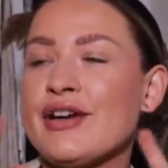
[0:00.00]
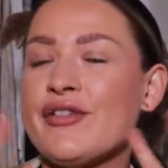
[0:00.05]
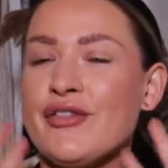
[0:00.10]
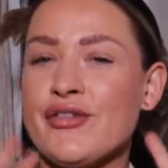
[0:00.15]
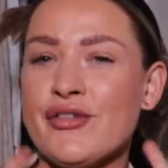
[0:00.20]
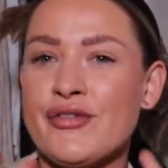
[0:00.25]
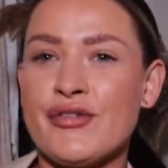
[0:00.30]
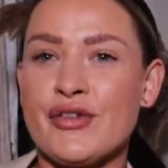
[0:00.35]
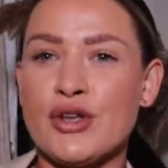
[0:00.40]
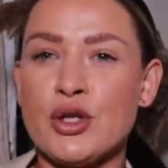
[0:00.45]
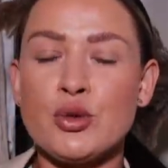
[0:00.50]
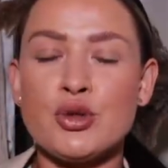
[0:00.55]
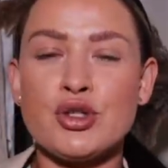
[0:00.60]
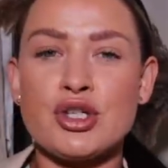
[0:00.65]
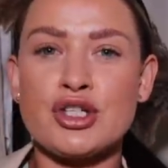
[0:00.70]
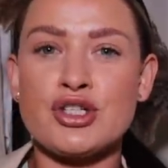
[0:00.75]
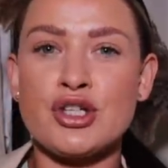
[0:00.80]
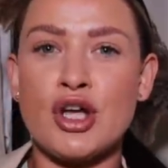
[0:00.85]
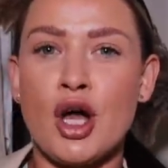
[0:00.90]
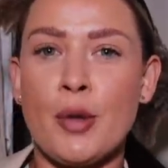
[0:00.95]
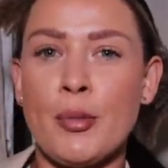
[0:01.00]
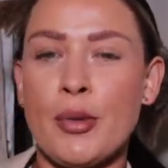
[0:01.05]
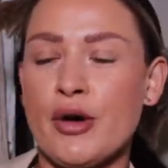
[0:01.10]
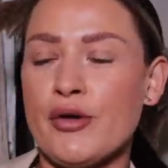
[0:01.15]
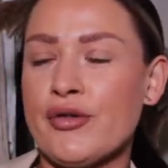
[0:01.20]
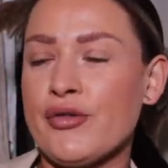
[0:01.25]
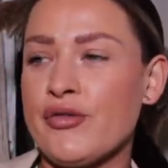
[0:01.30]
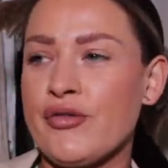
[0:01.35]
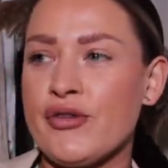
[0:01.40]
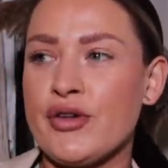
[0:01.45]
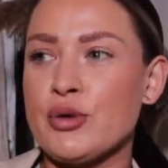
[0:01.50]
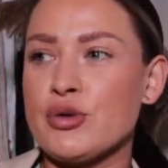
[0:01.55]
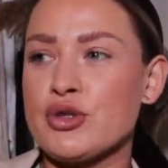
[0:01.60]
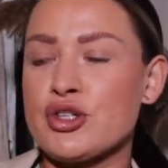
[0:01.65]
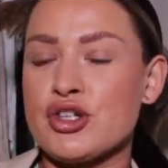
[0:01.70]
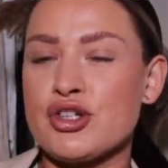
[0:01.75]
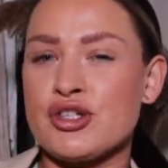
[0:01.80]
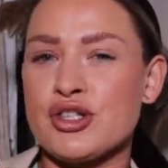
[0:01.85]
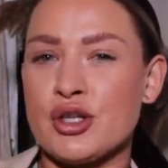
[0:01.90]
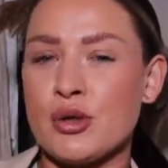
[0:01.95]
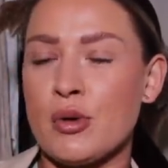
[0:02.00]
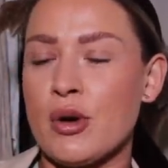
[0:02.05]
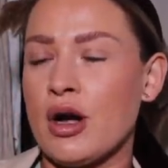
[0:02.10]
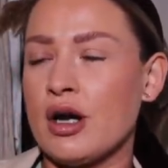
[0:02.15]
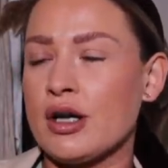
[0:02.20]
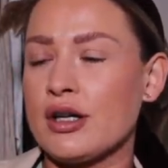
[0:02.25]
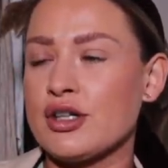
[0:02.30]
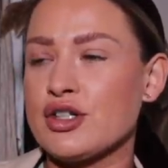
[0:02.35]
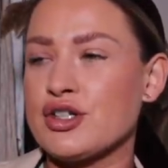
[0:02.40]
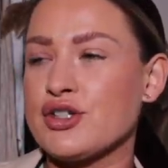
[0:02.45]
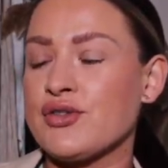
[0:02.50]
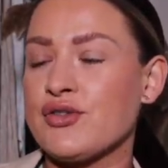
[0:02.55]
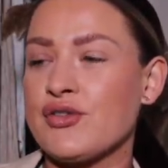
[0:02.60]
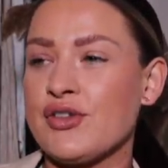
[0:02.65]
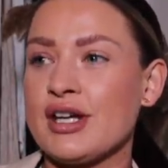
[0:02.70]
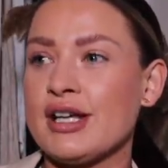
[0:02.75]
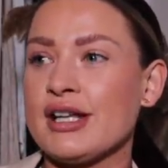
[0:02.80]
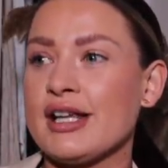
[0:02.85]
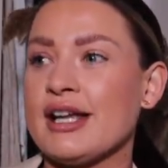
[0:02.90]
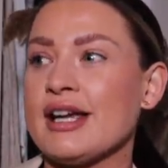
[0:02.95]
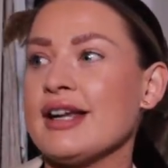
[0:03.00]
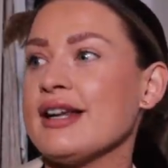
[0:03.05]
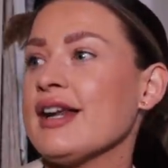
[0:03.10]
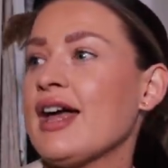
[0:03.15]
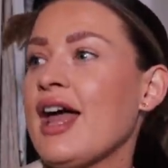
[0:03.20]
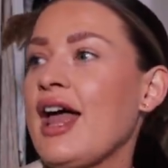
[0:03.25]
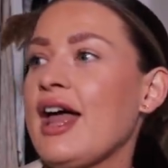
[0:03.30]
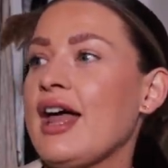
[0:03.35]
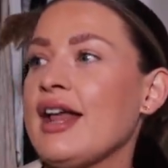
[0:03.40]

fuchsia top or fuchsia suit on, just feeling